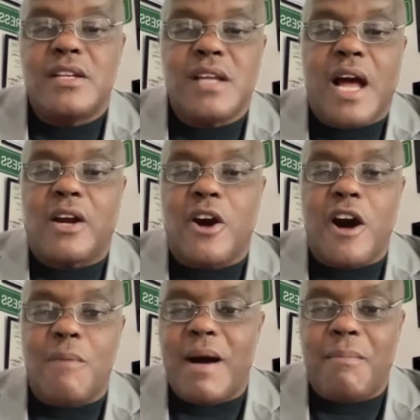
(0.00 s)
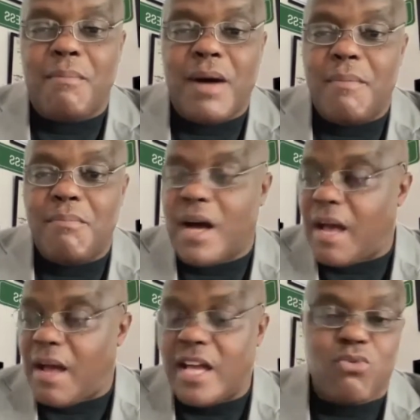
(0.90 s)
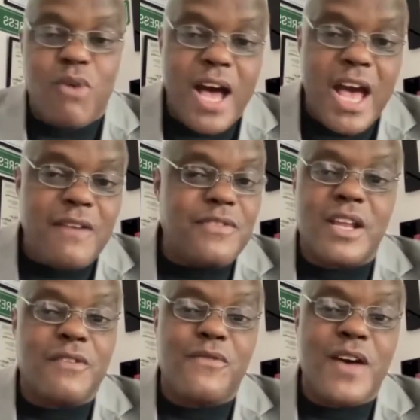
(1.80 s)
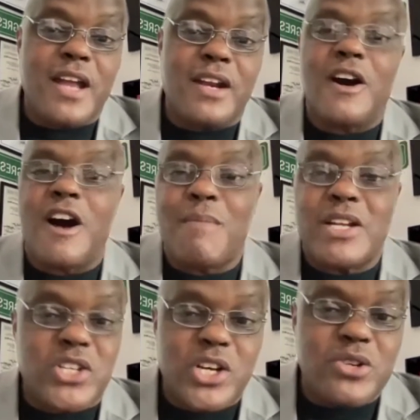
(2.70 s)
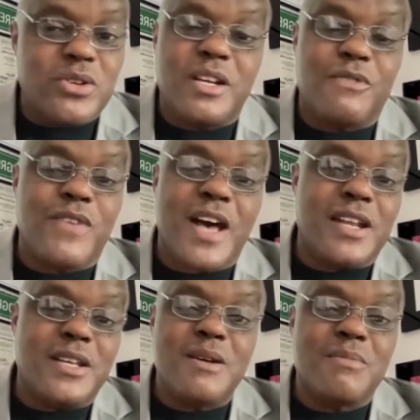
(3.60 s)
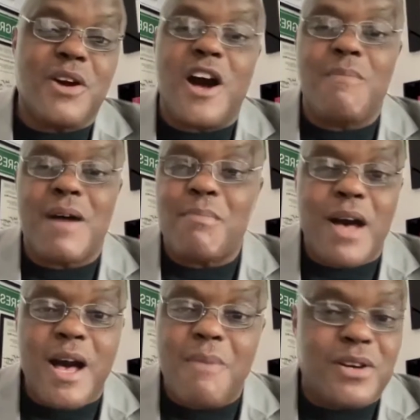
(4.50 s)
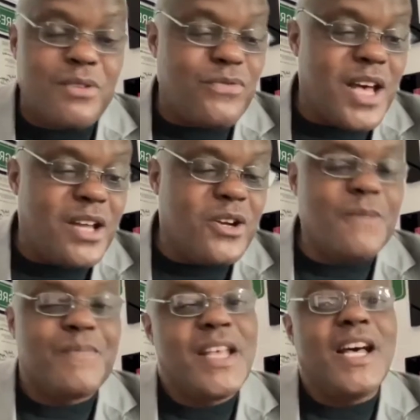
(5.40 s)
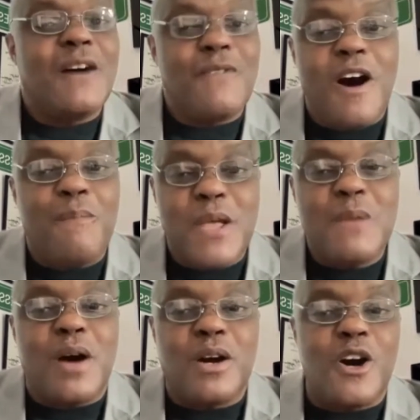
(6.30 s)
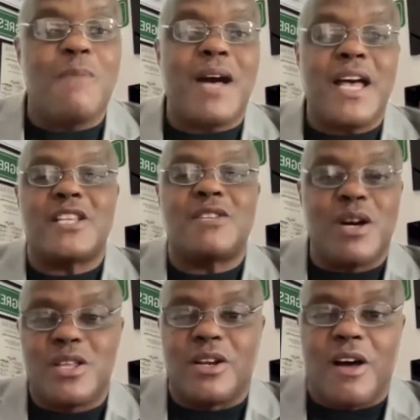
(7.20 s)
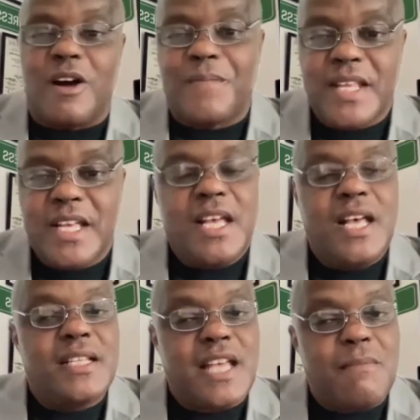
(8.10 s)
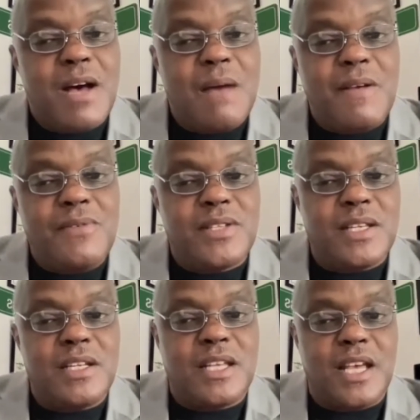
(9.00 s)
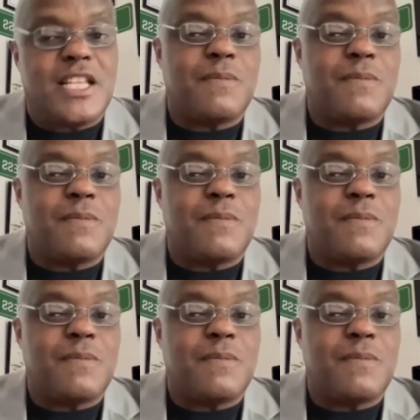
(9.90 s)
I called my ex-wife and didn't find her. Called my children, couldn't find them. Called my mom, couldn't find her. Of all people, I called my ex-mother-in-law. Say, Mom, have you seen the kids?